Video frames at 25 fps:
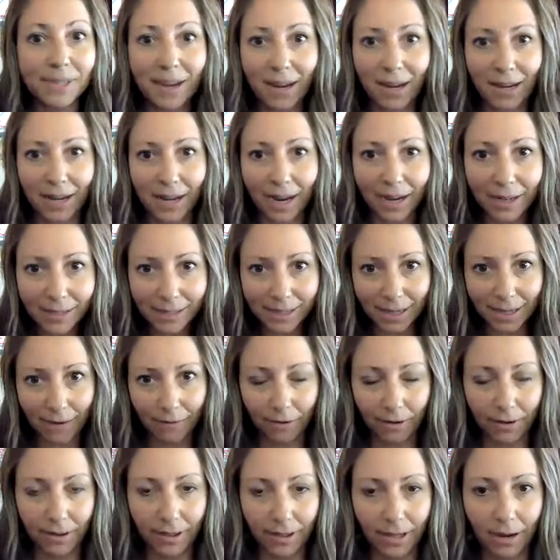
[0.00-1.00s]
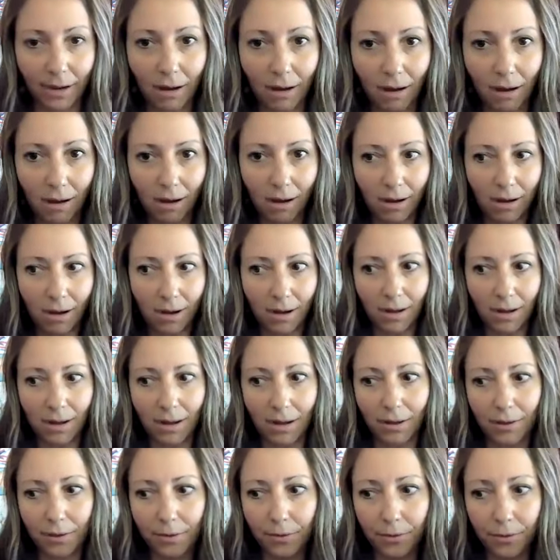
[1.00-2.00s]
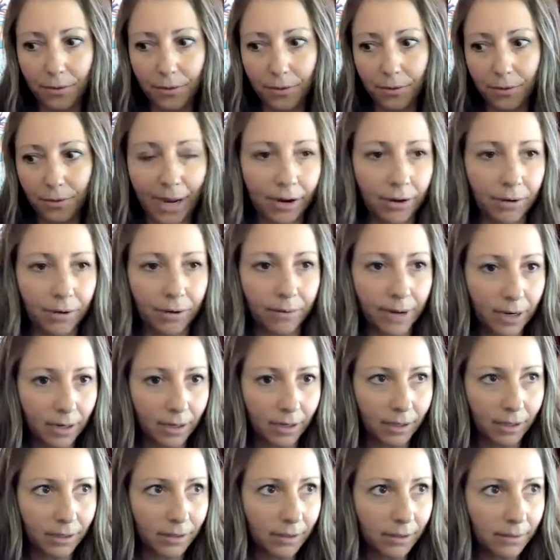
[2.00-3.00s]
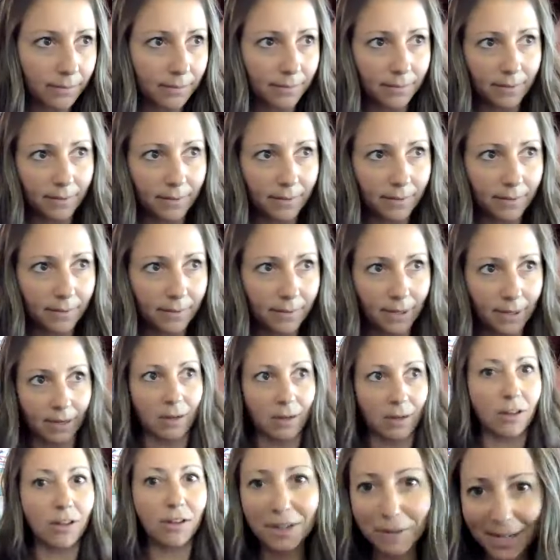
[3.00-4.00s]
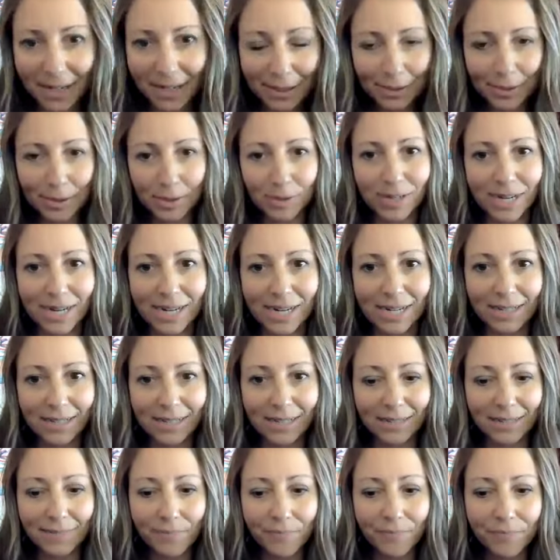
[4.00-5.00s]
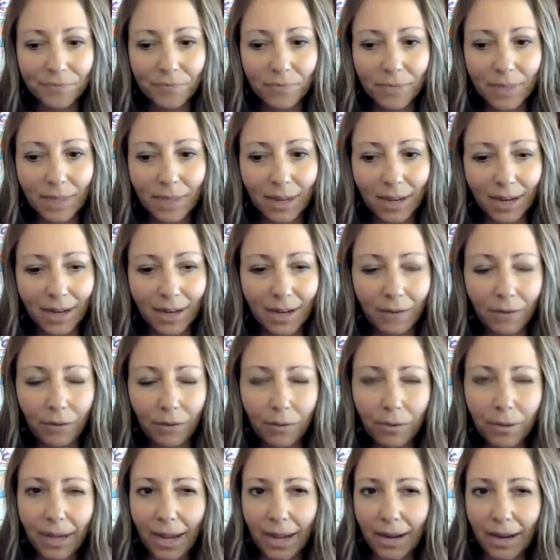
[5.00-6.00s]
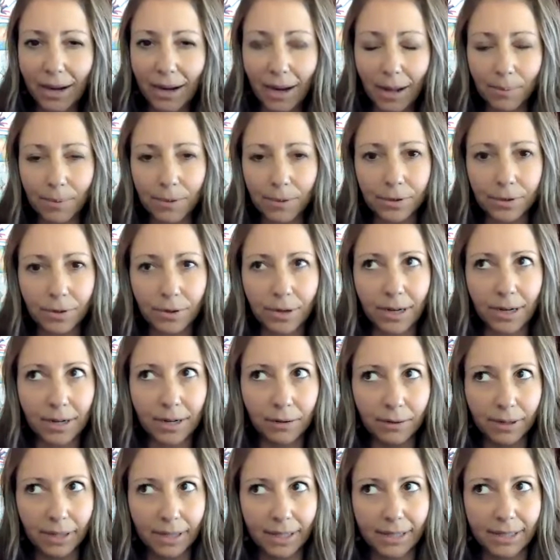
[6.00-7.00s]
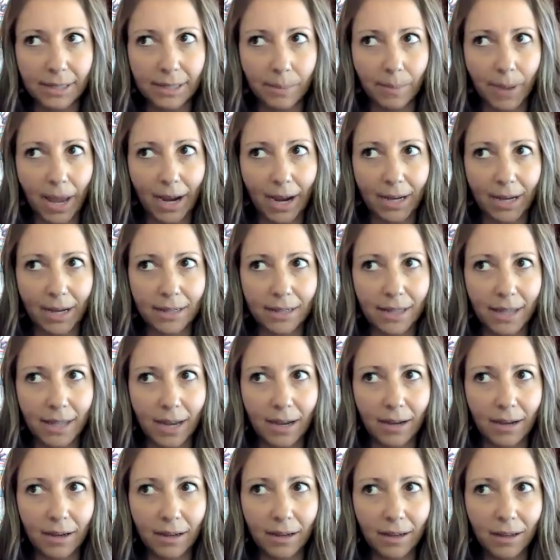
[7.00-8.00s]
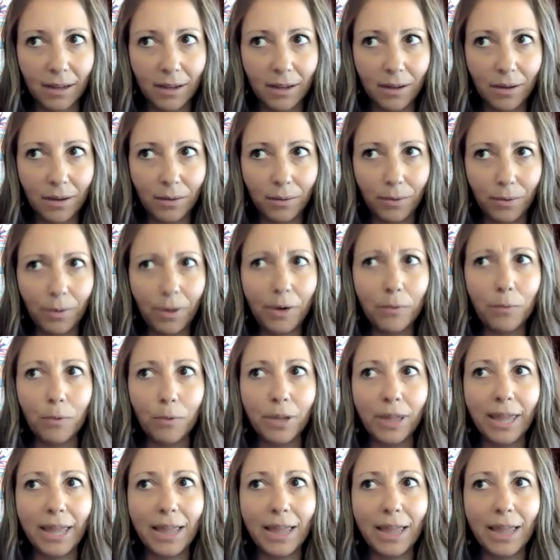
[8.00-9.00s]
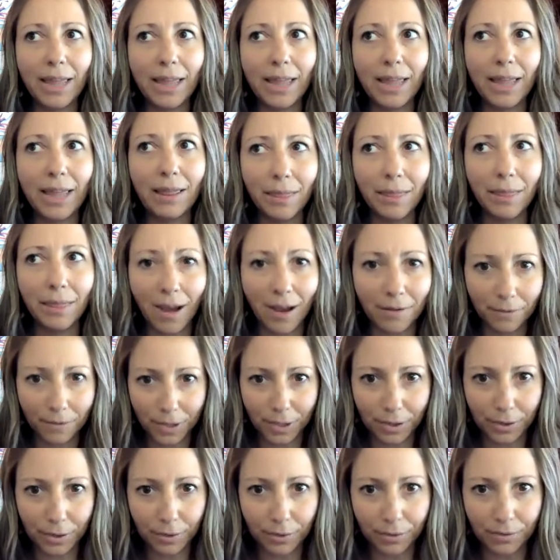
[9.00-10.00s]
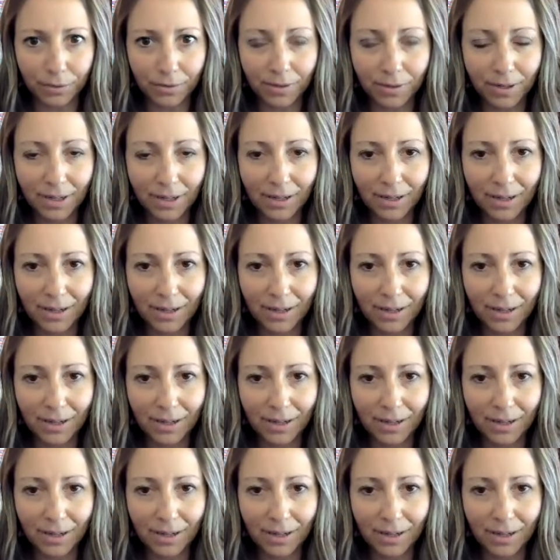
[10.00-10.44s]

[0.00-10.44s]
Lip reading: kept saying yes to everything all through my career in all the different industries, that I never really had an opportunity to really sit back and think, what do I really love to do?